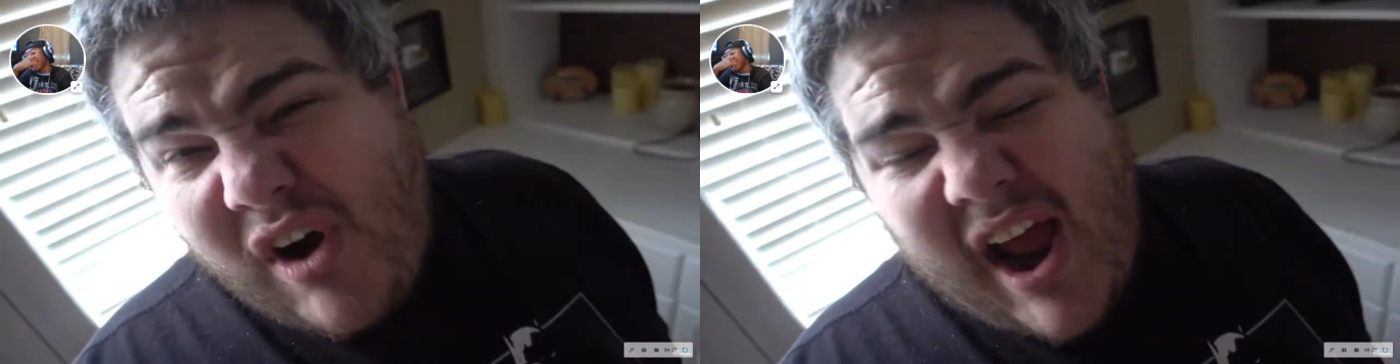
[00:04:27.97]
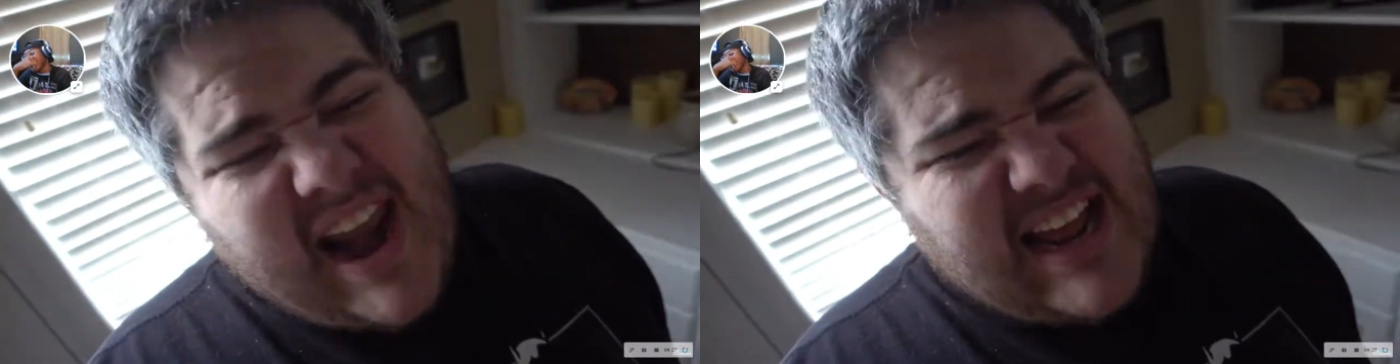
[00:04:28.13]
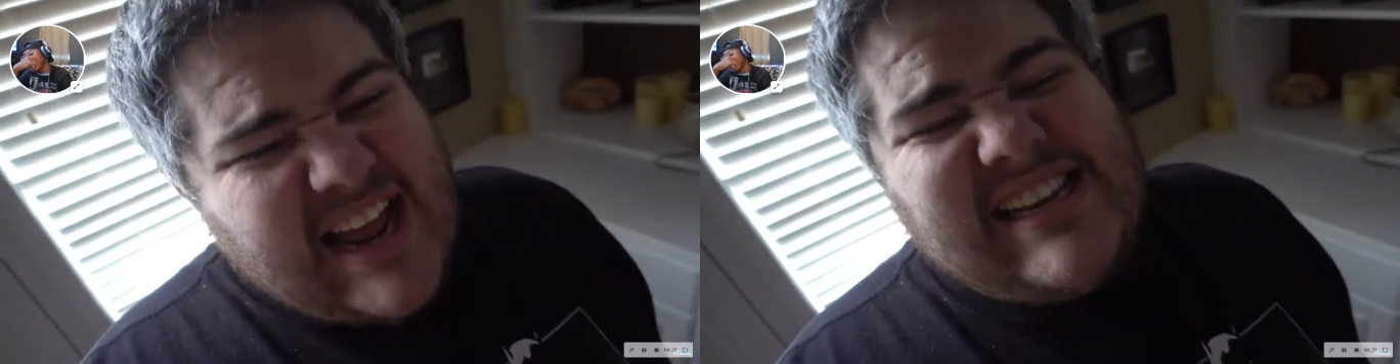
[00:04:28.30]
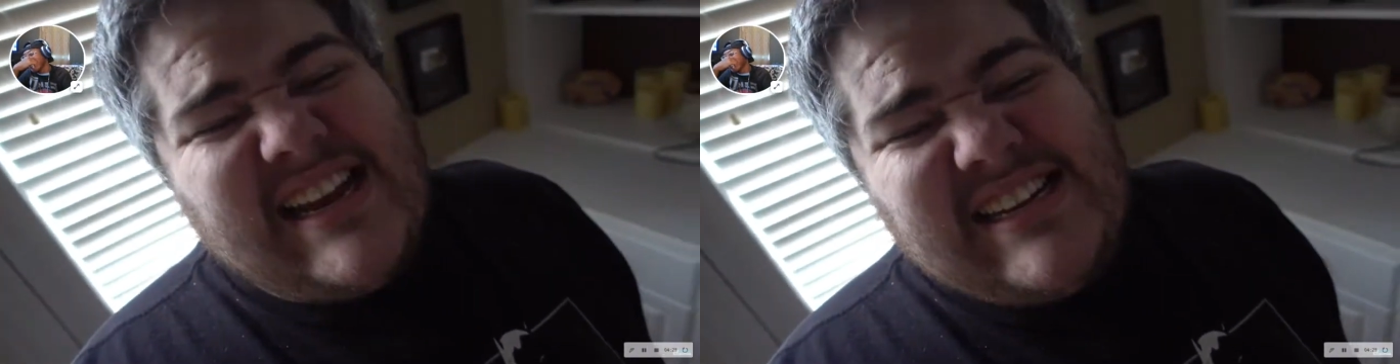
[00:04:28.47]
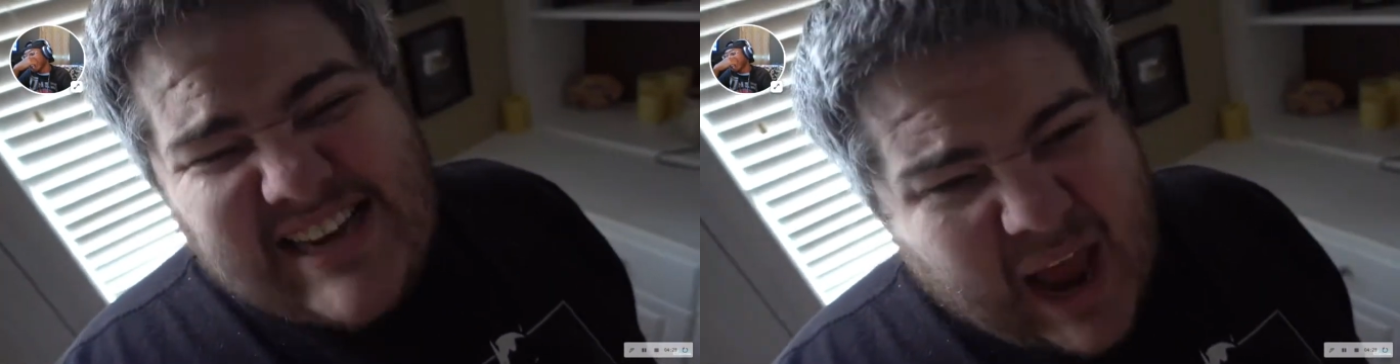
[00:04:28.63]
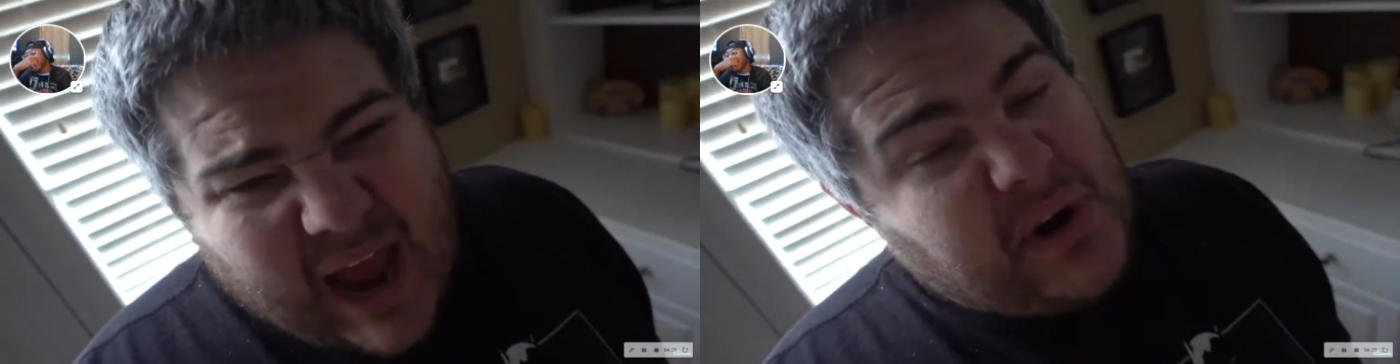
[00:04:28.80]
Friday.
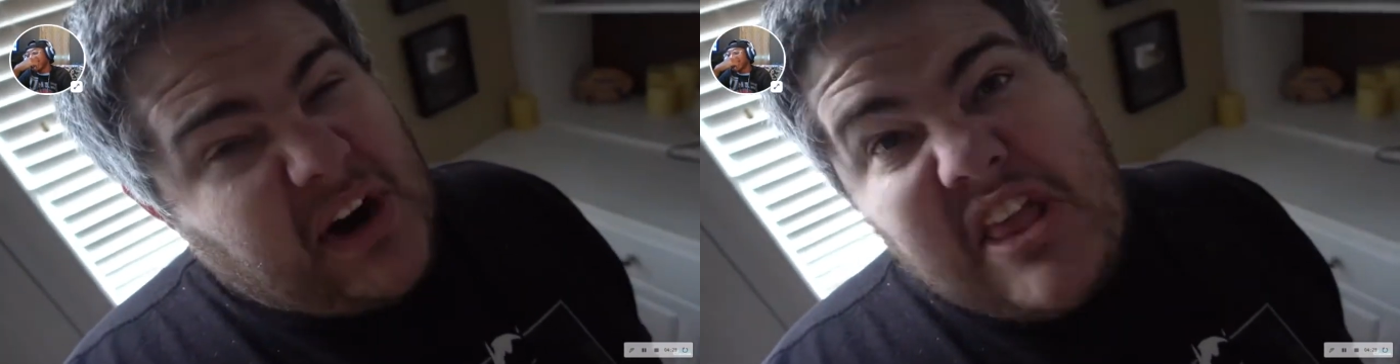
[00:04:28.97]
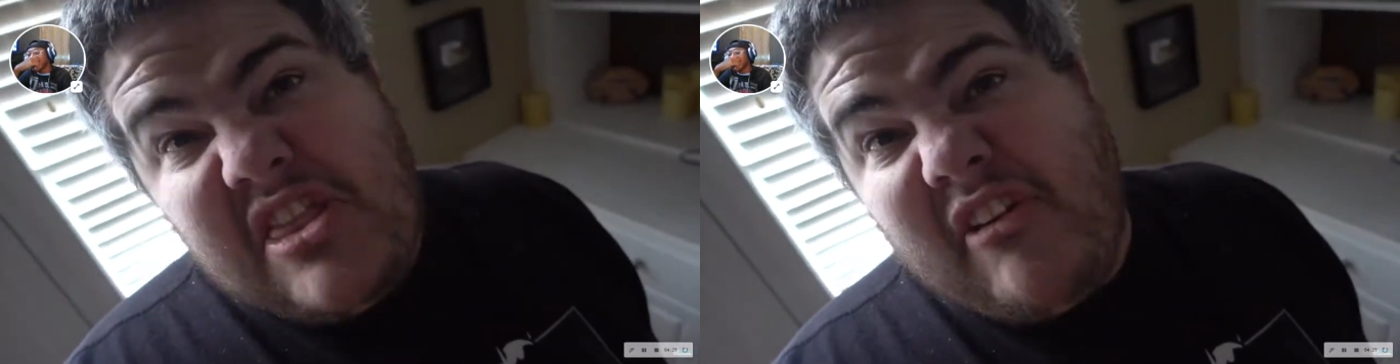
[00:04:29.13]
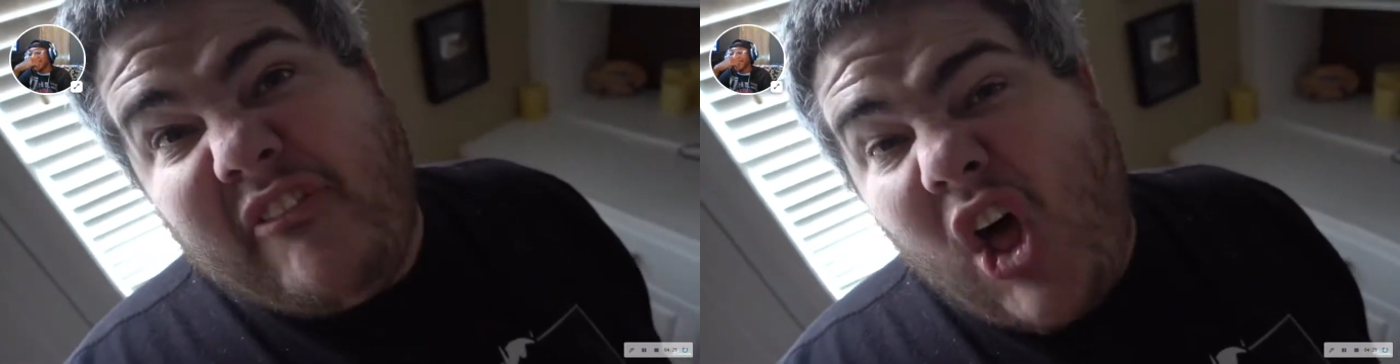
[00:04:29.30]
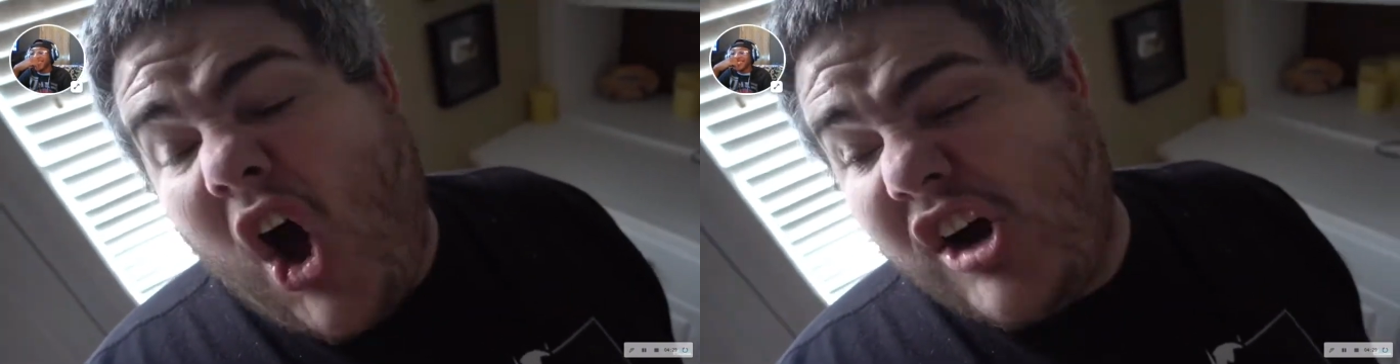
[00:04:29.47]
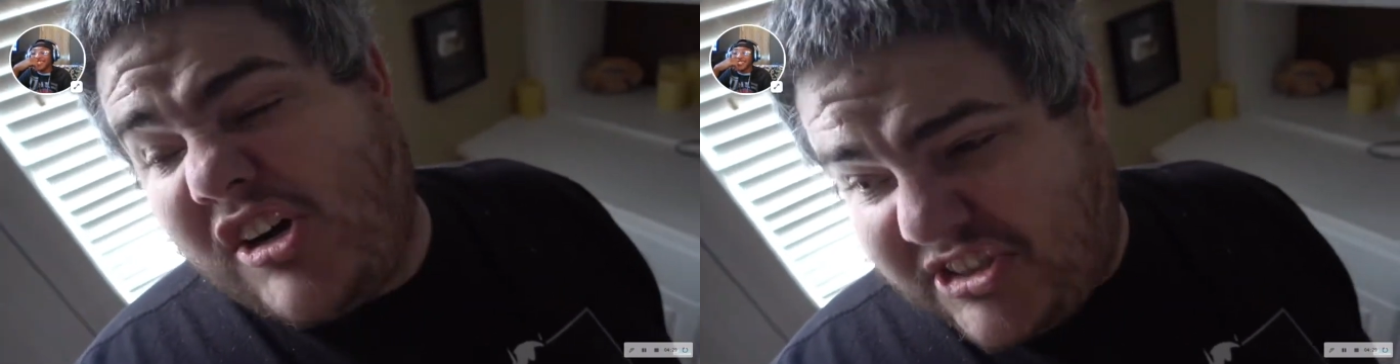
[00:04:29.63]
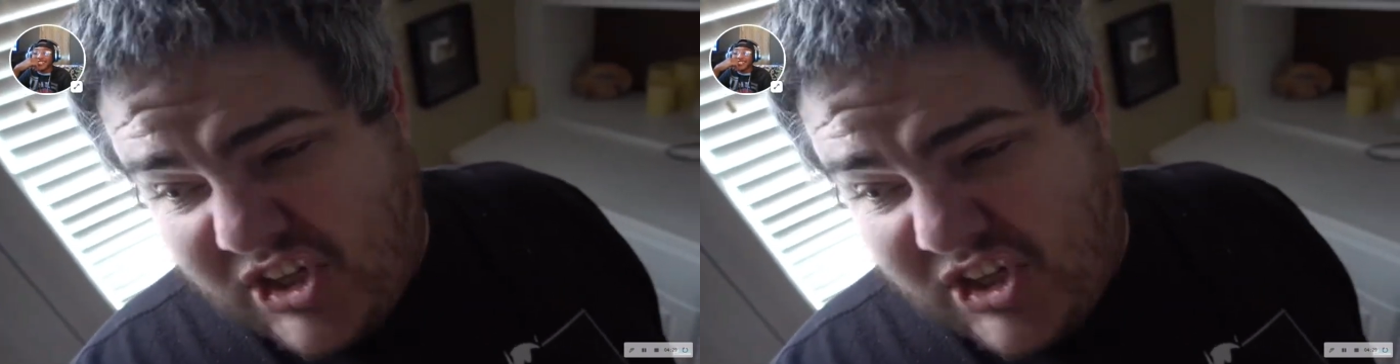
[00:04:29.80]
Today we're getting the vlog